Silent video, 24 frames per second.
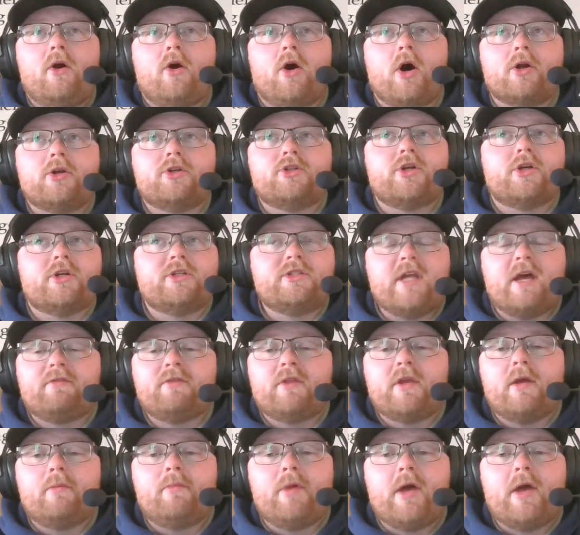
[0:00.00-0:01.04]
Ottinger is
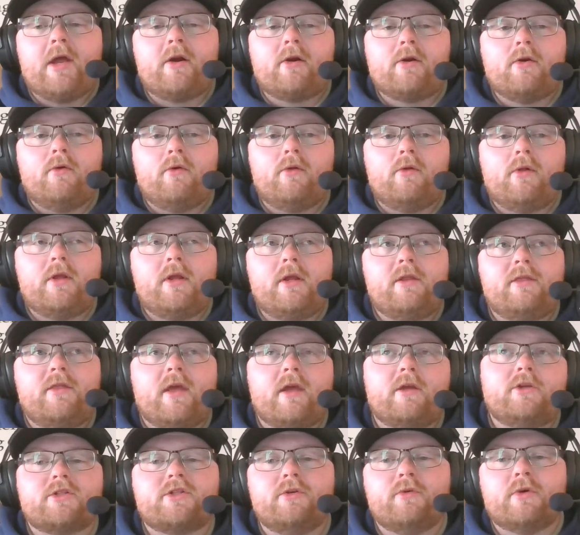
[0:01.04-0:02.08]
definitely a better goalie
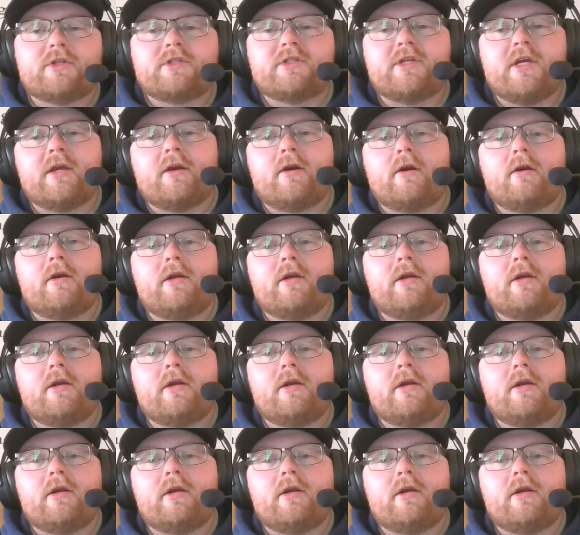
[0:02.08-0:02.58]
than Stuart Skinner.